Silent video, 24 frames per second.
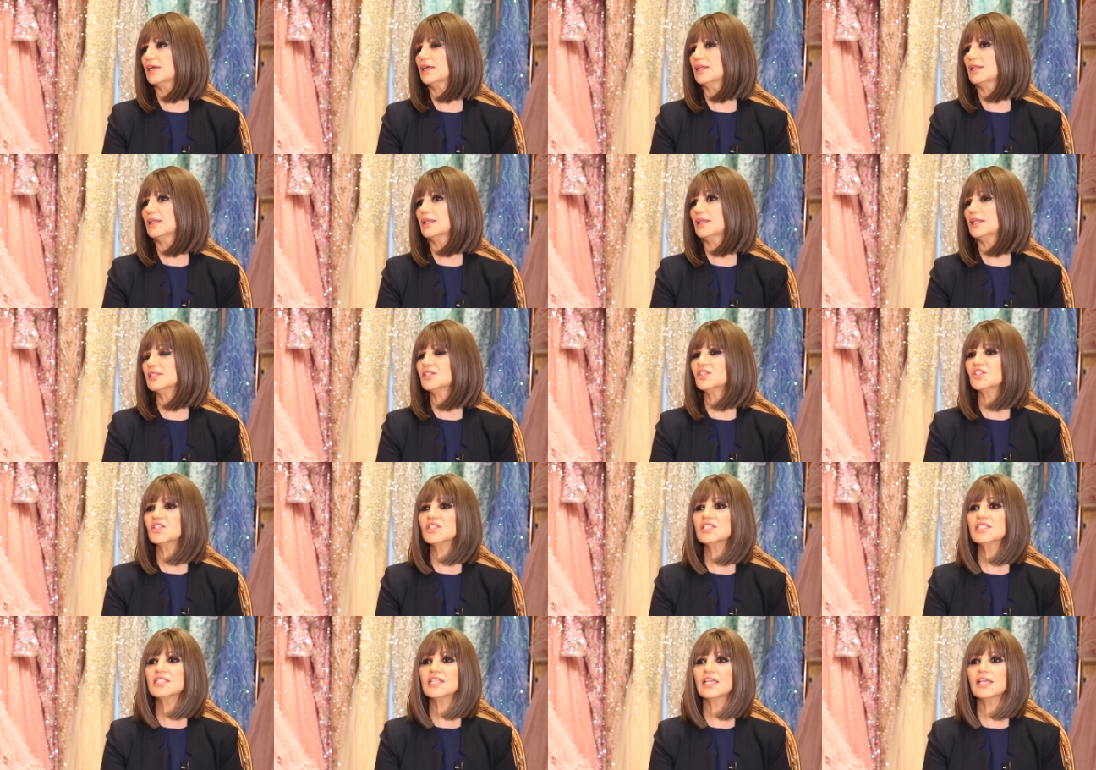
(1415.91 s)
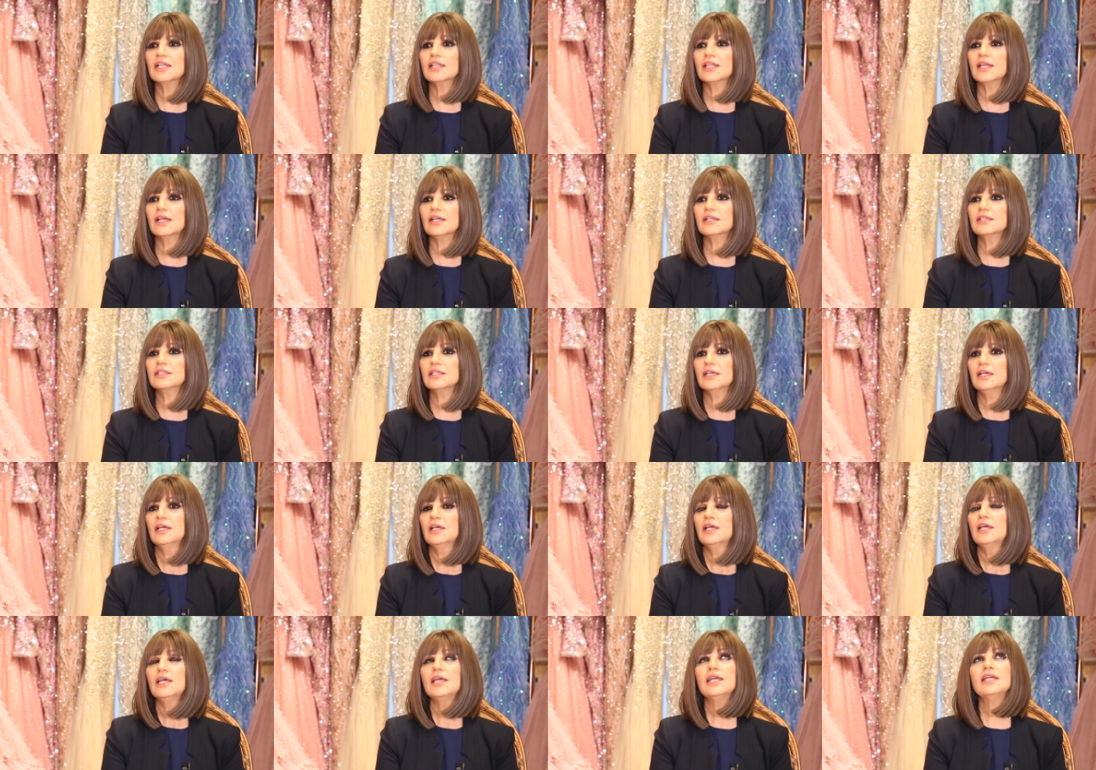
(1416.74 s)
And let's just say that
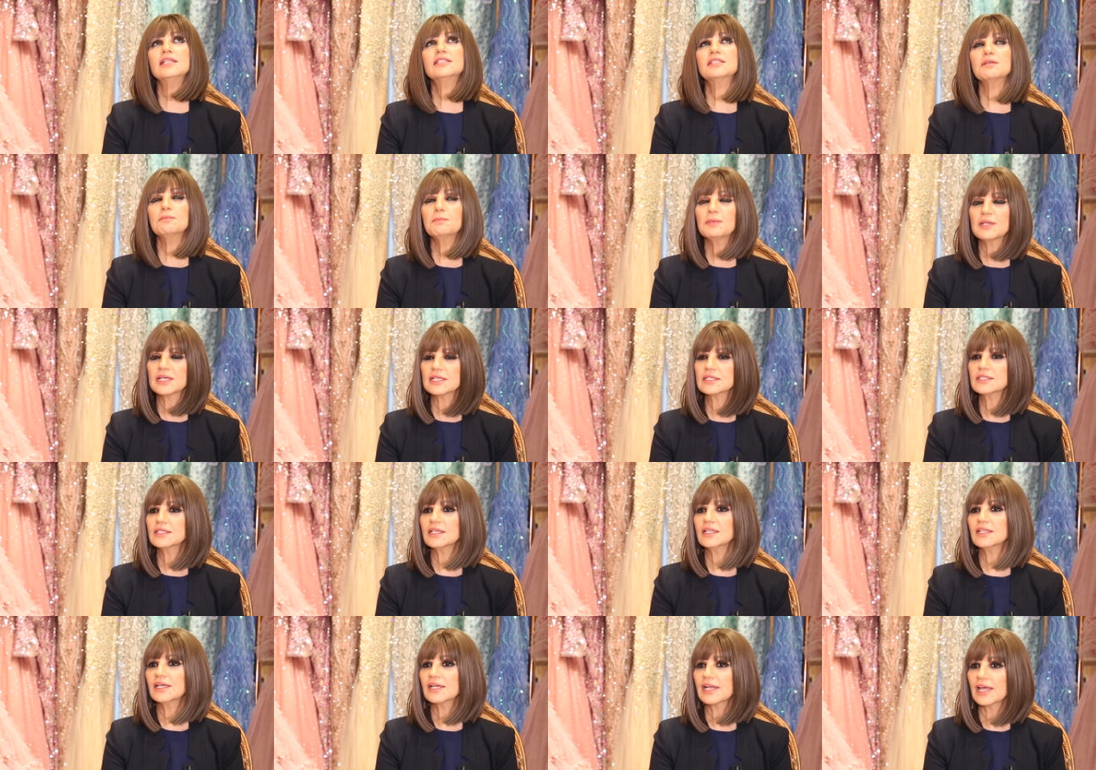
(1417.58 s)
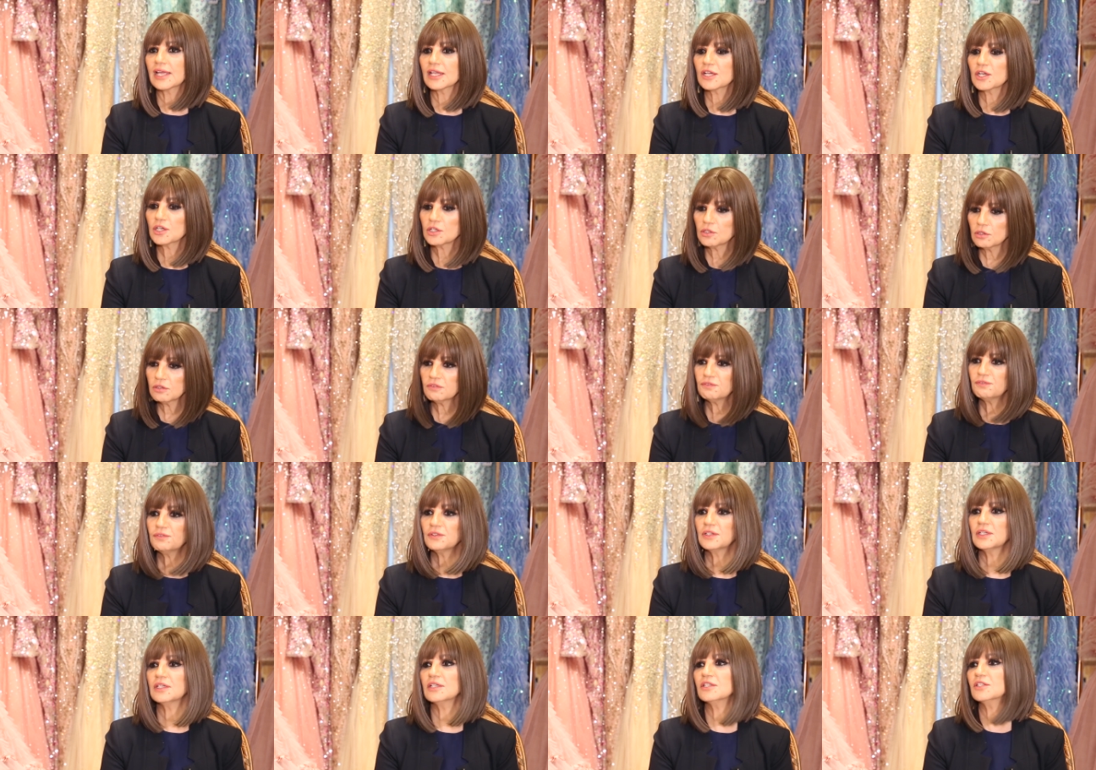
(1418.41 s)
it's a blessing that I could
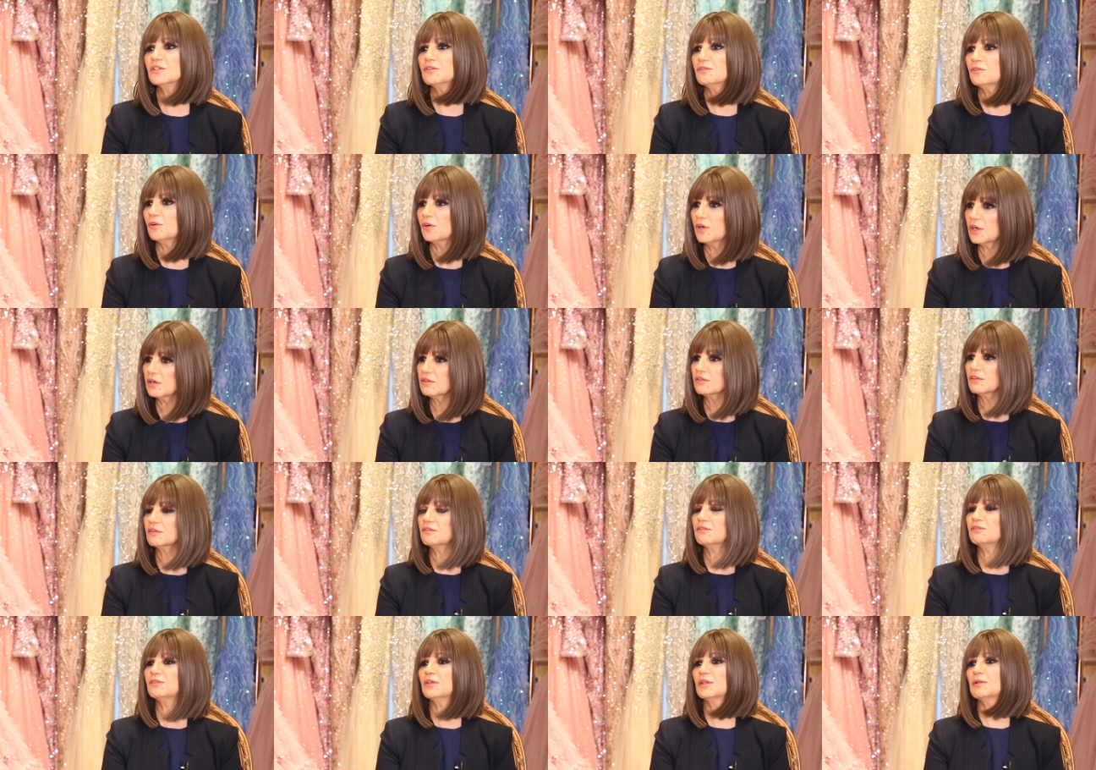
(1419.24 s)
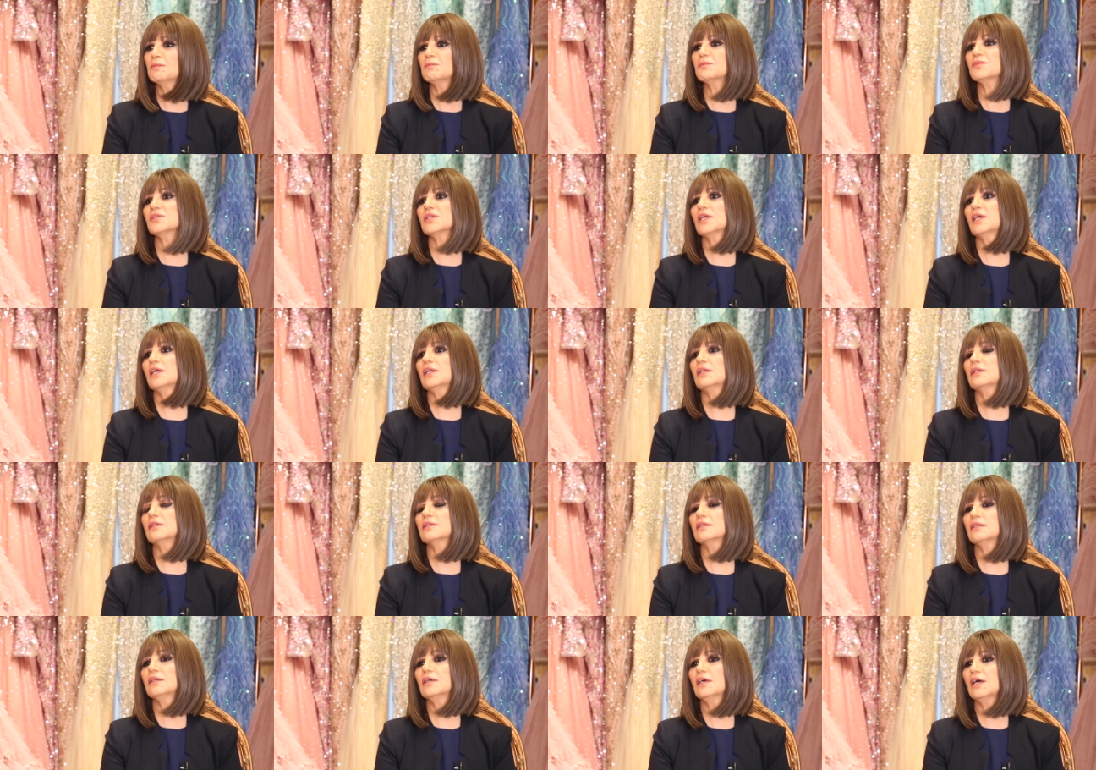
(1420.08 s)
finish 400 films
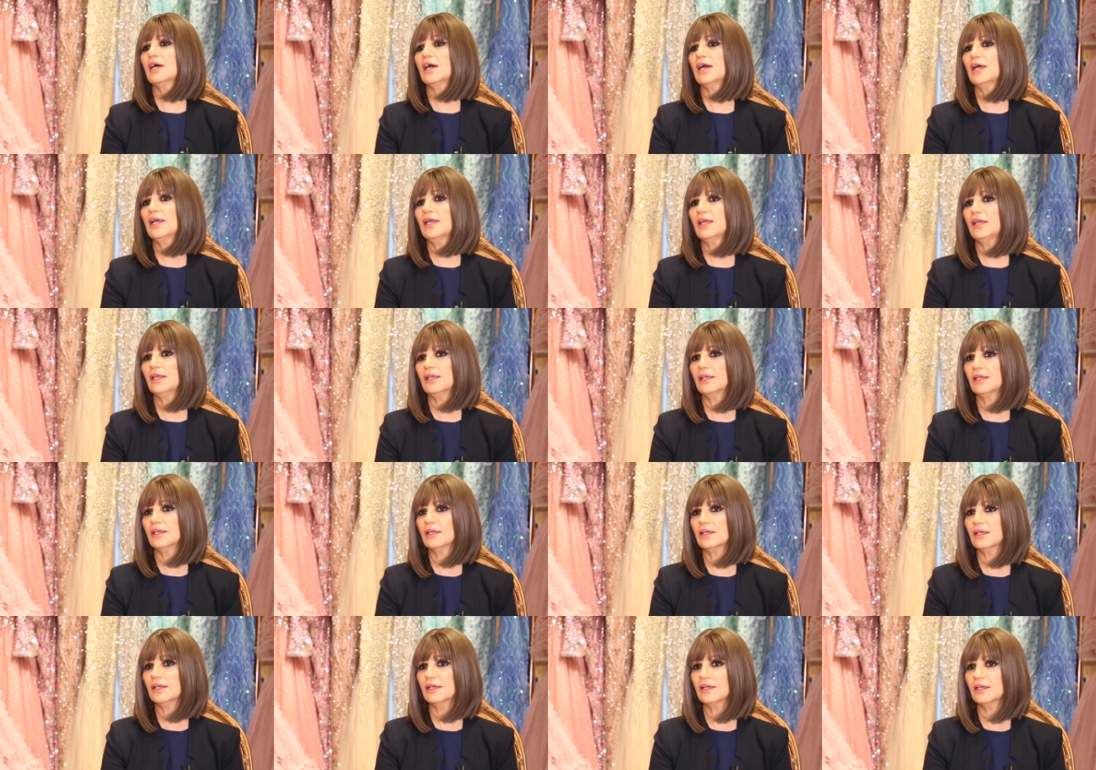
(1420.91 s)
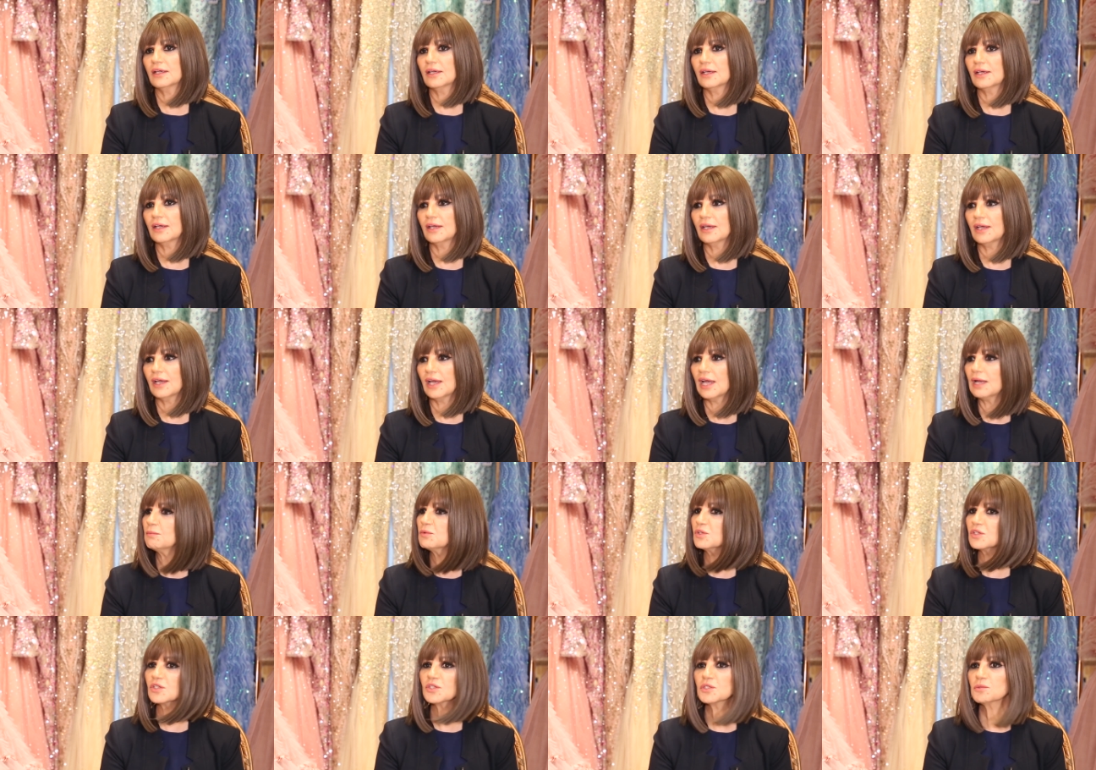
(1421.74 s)
and uh, I
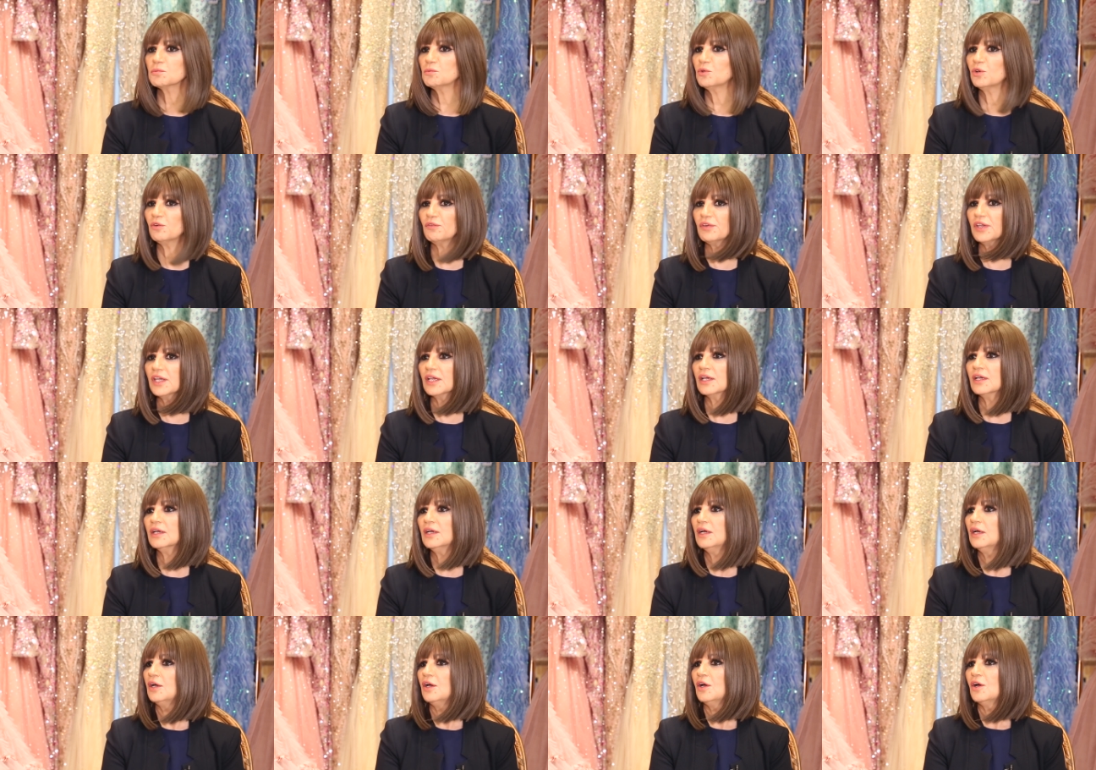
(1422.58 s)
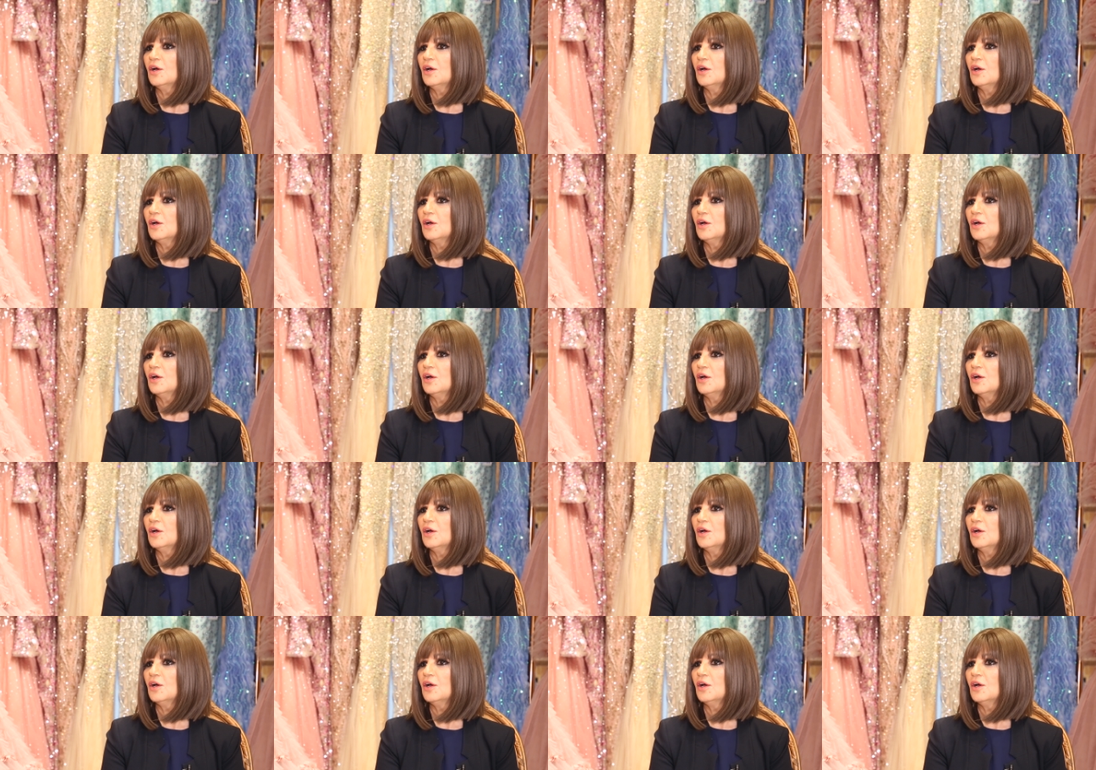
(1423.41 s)
am just moving